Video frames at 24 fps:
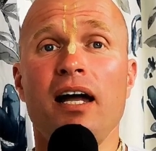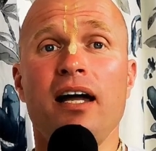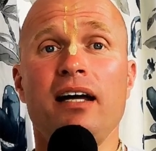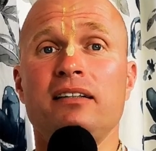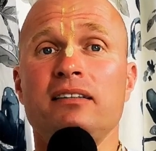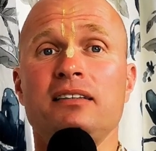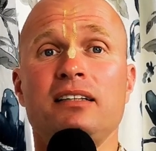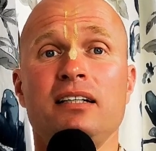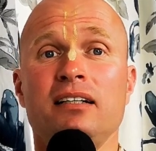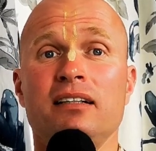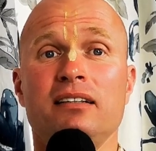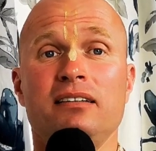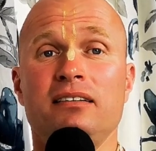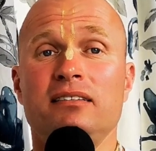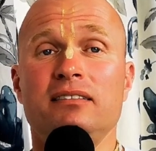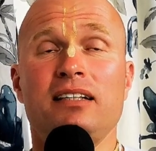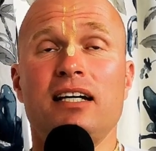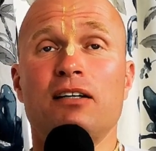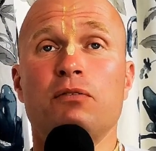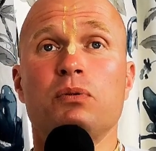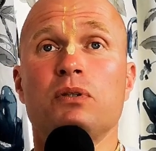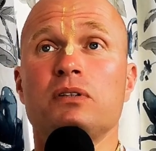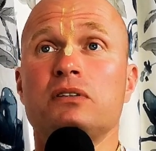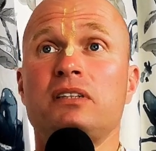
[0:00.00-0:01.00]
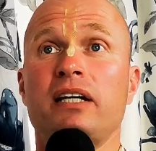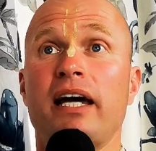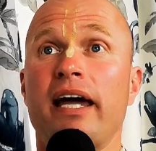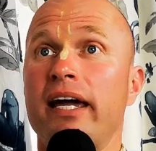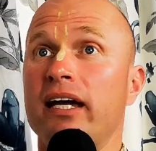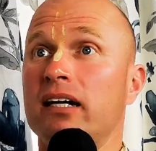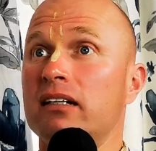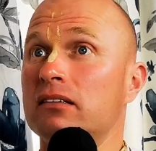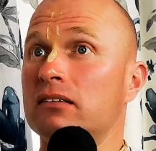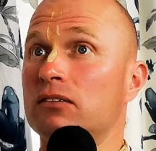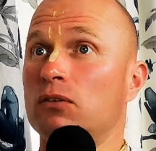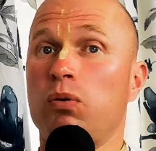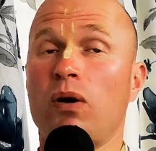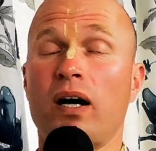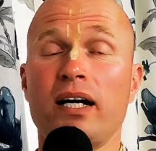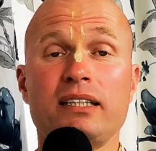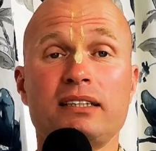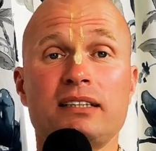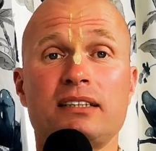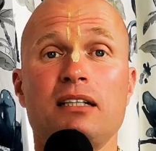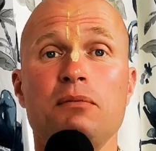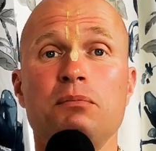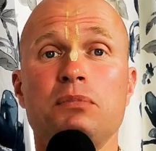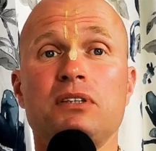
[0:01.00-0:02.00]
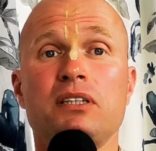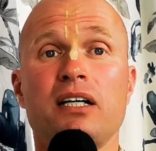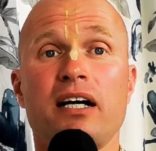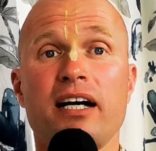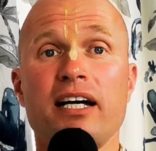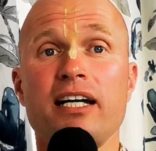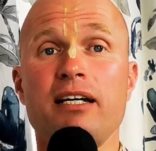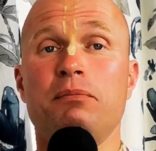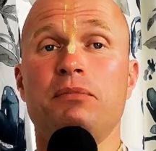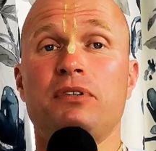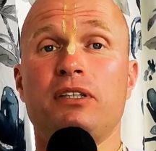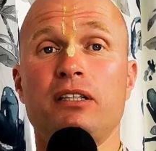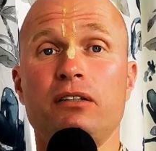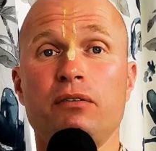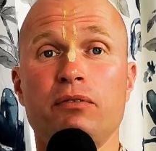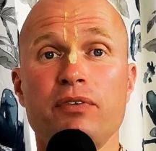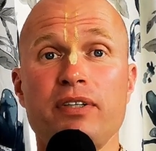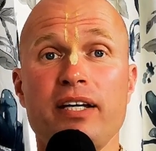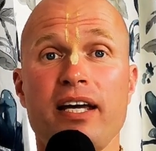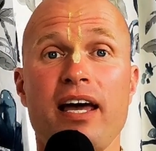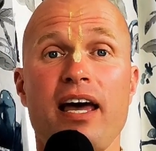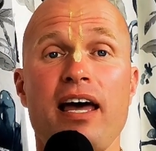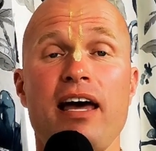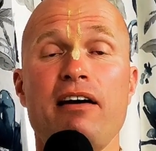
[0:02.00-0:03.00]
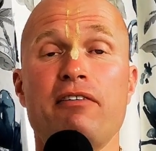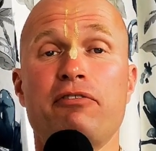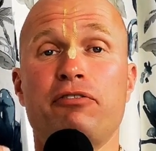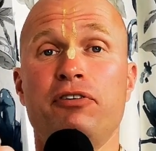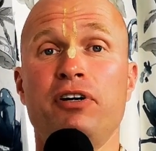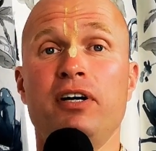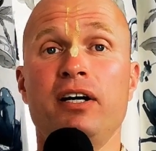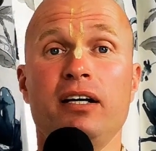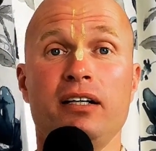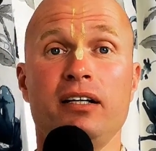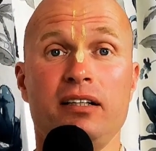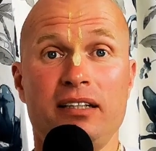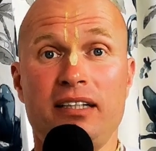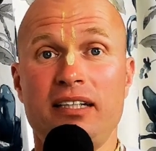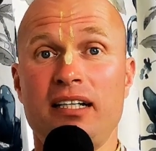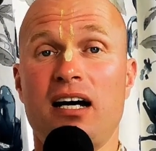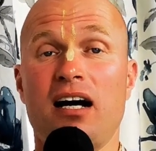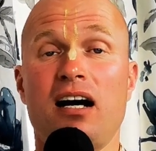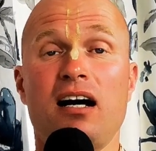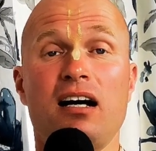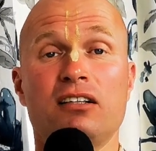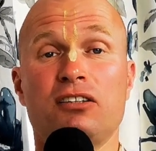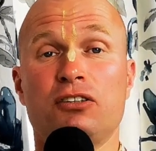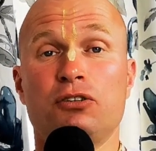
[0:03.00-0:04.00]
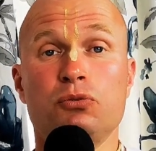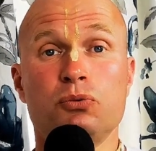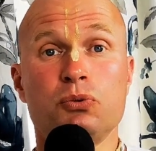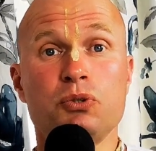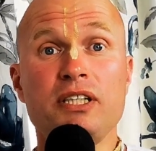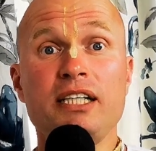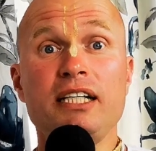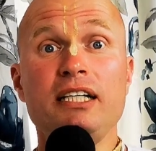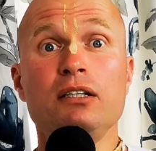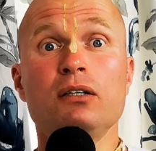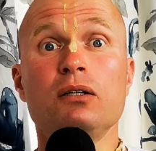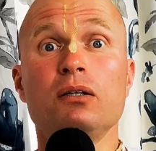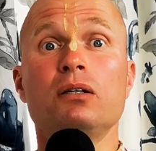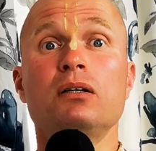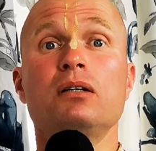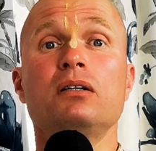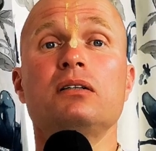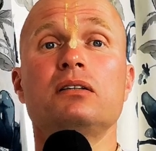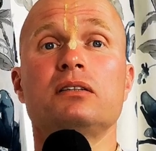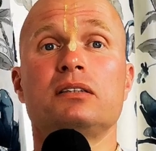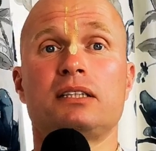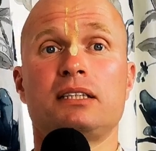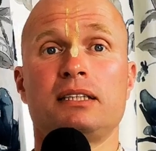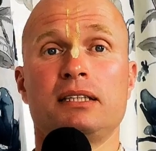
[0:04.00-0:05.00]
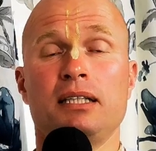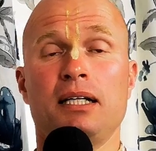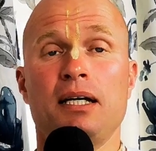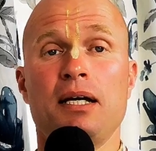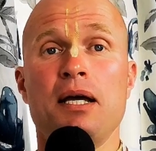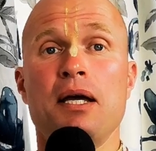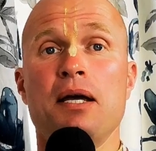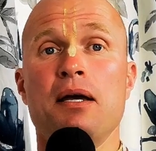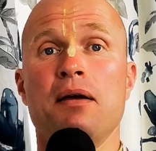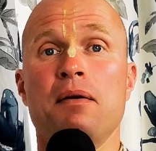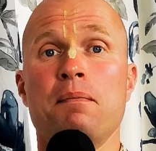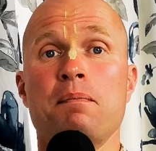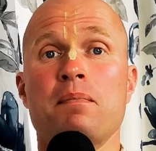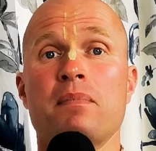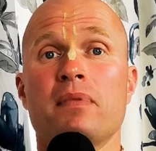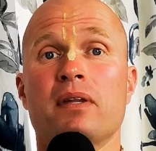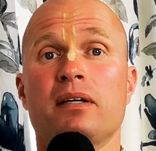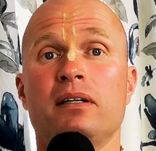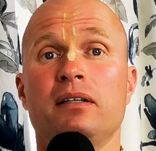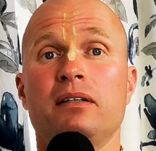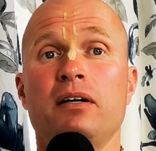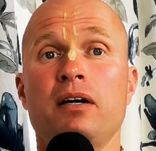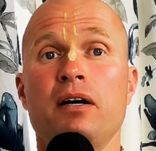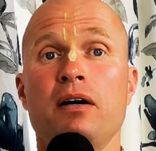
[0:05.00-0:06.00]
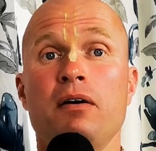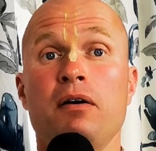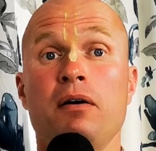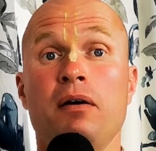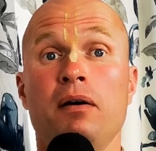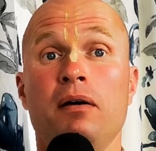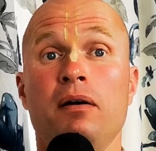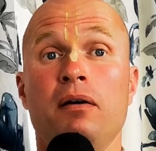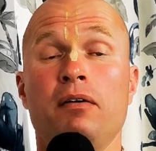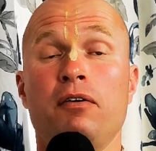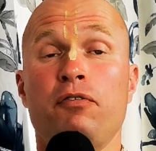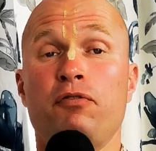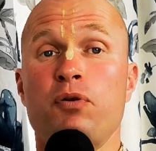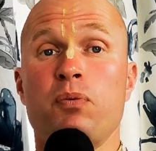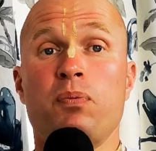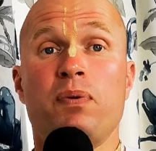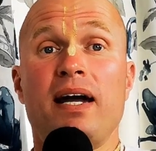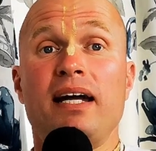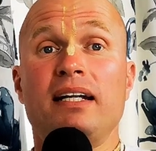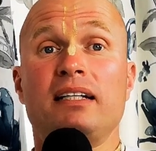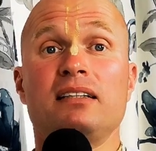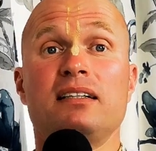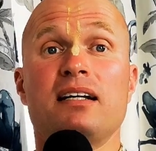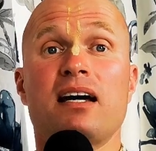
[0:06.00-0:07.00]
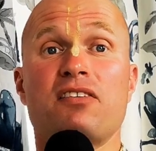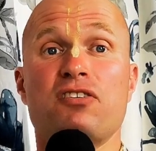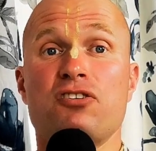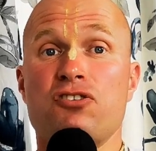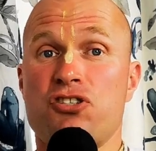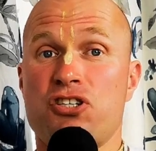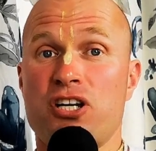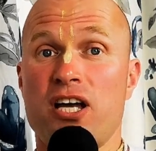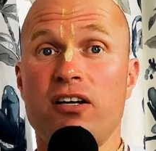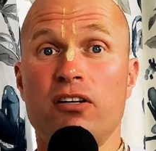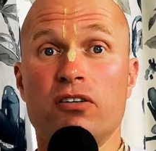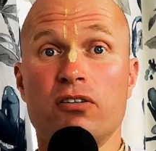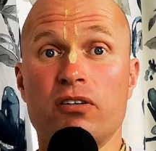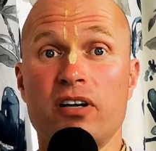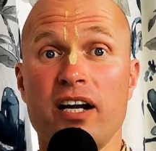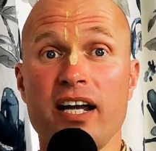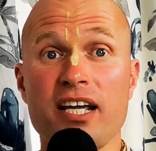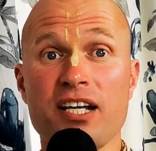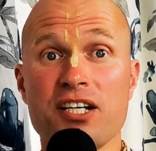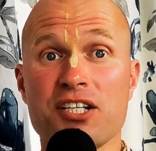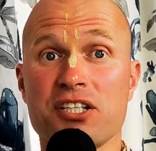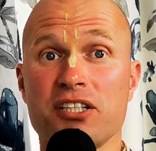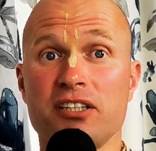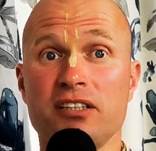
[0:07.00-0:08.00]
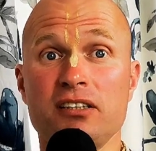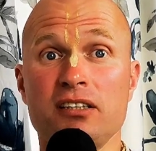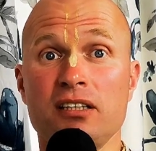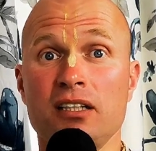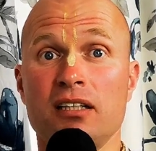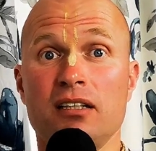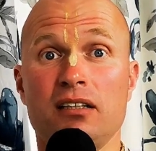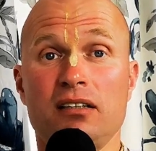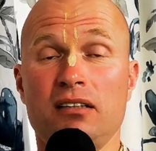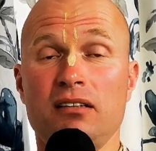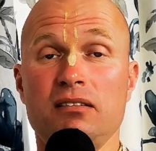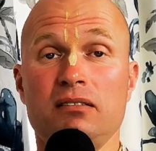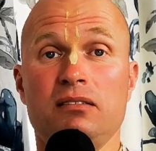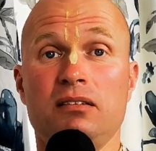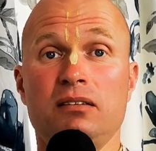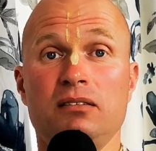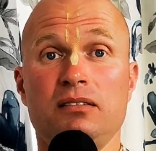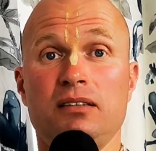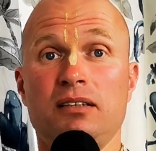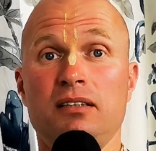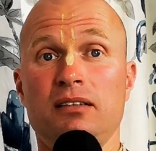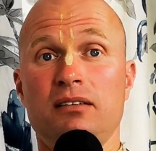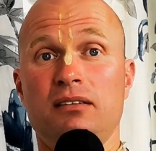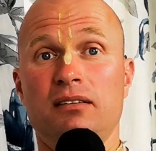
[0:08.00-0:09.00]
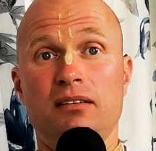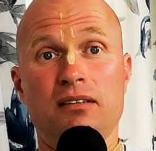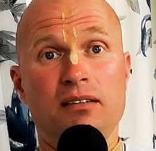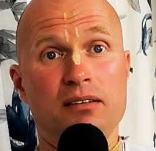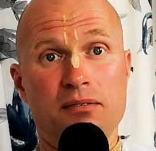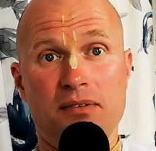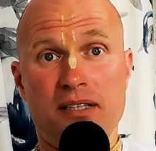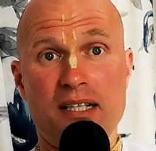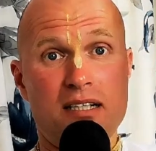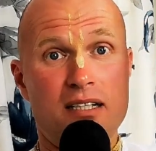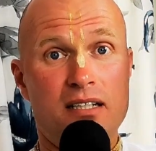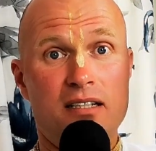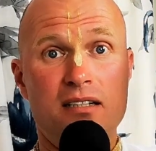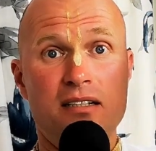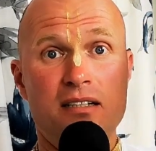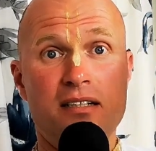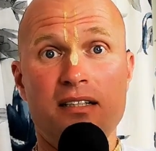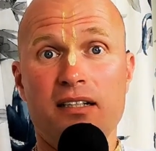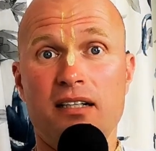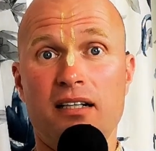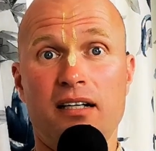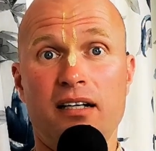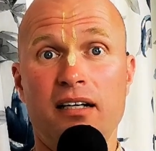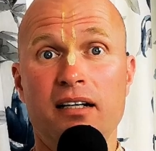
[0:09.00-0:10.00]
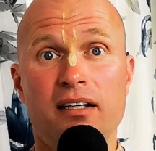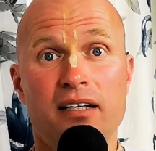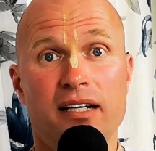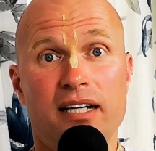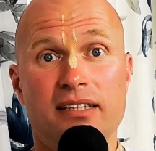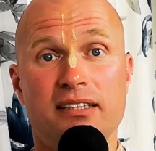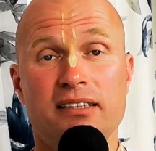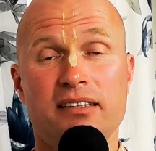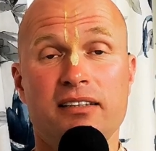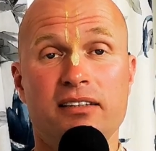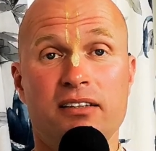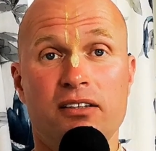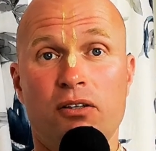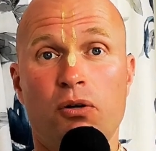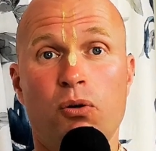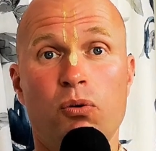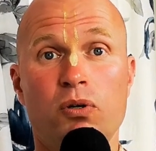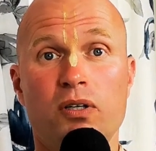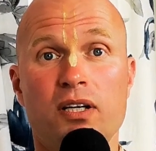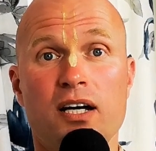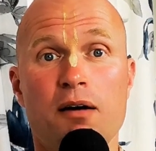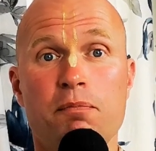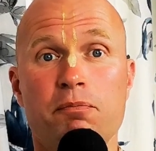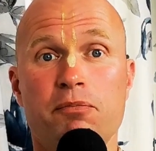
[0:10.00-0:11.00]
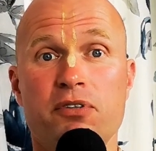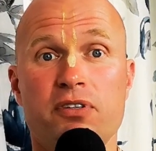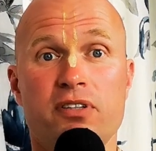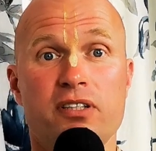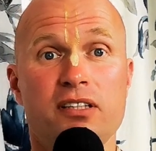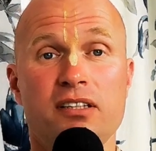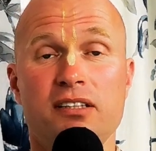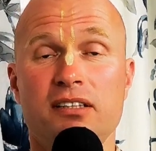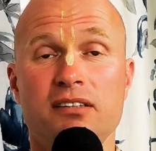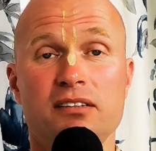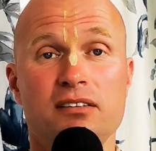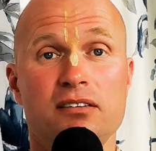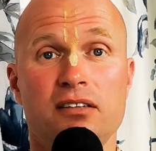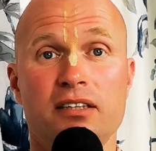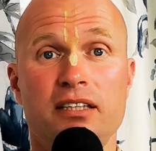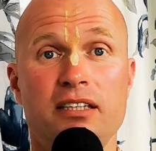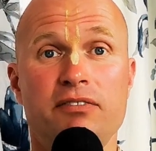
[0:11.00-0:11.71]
And that will take quite some time till we have the art relearned. If you wait another generation, then India has caught up with it.